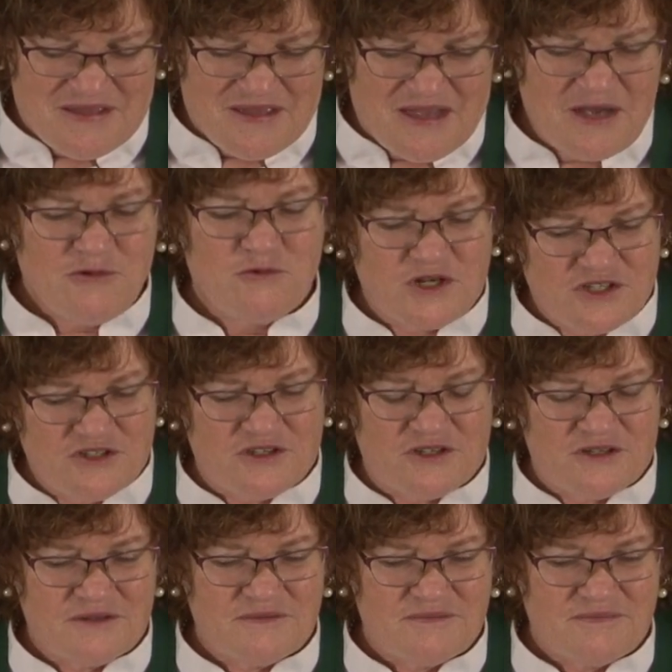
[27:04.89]
I wonder,
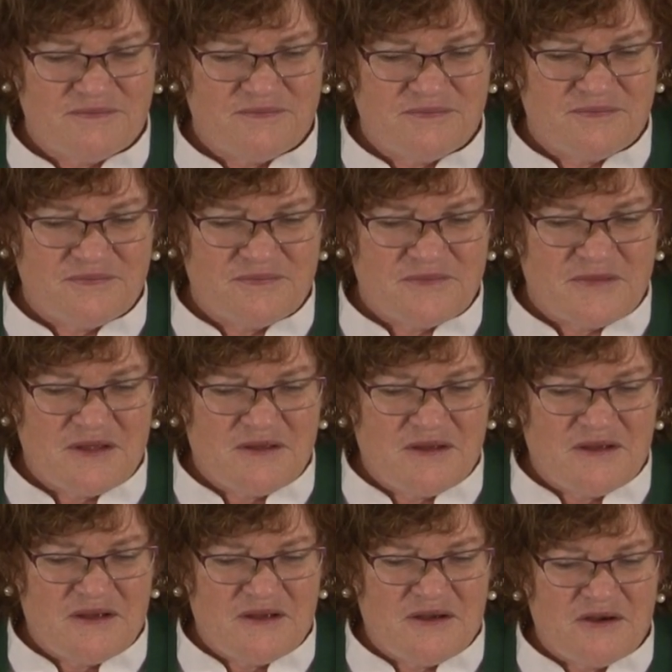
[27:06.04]

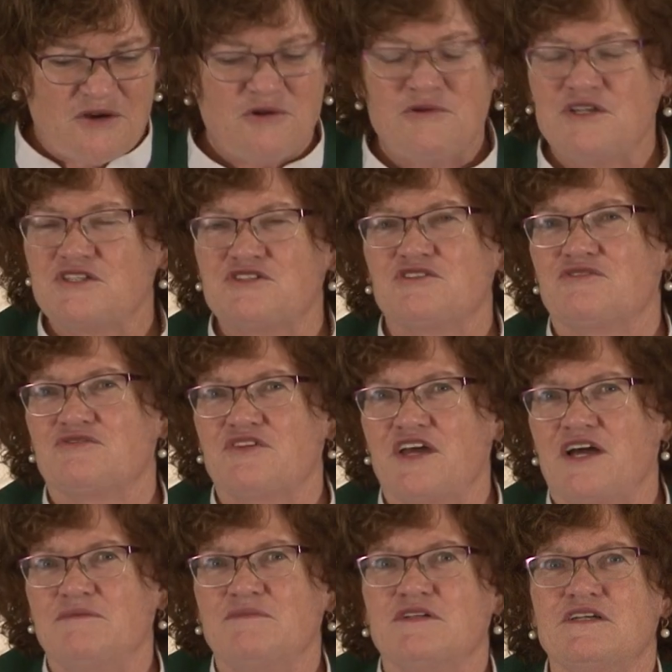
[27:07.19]
who is your
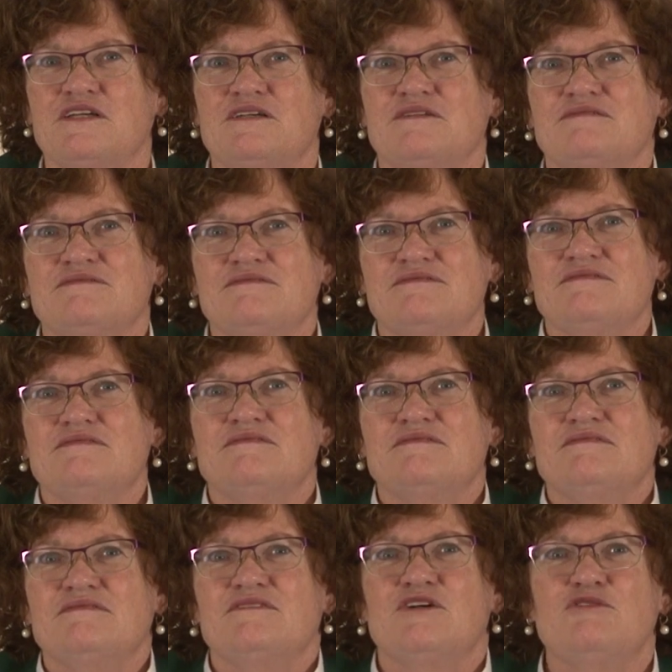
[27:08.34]
family?
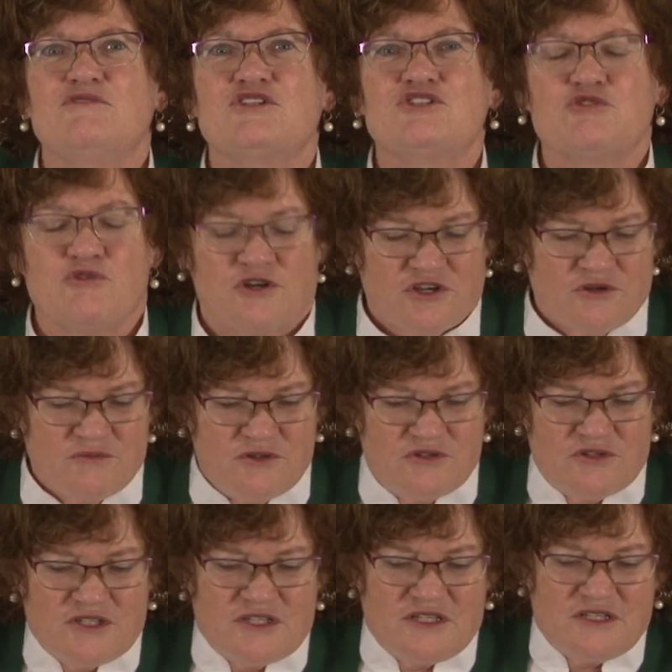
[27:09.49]
Who is your
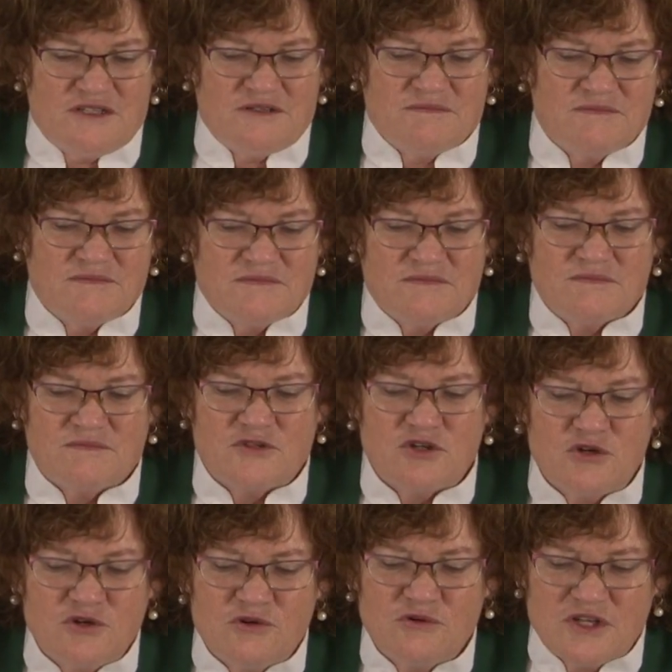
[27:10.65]
community?
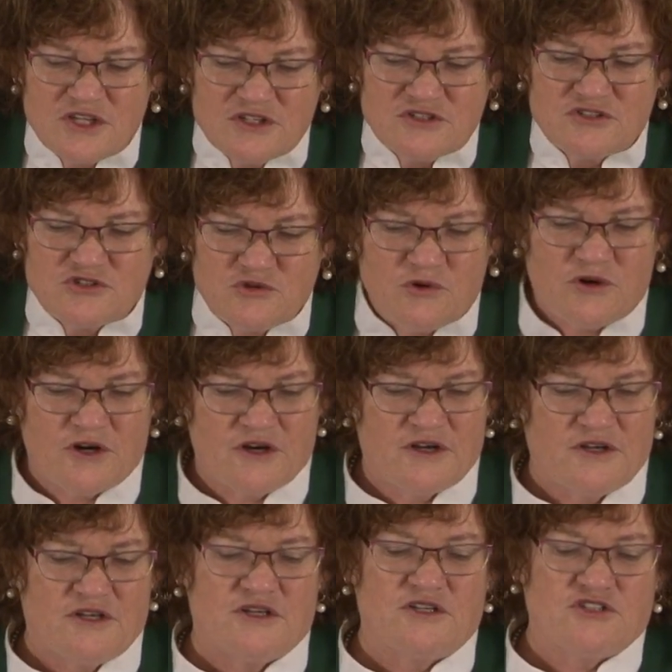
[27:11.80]
Who is your
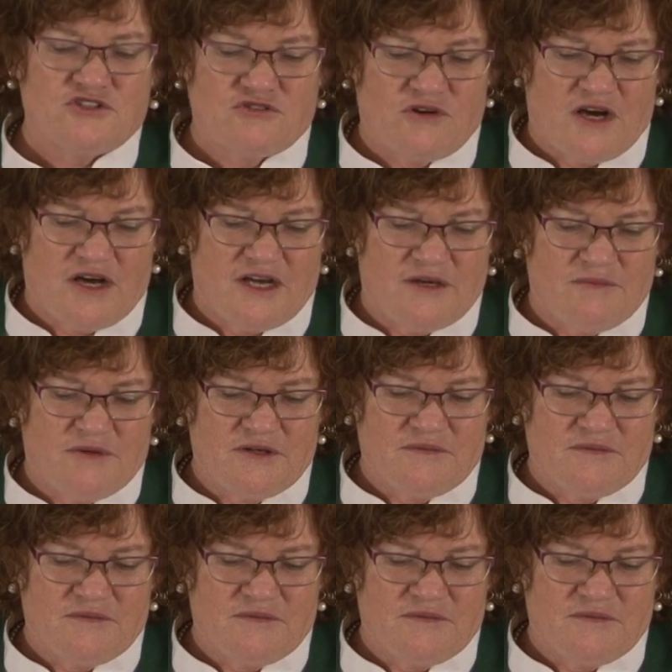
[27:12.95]
tribe?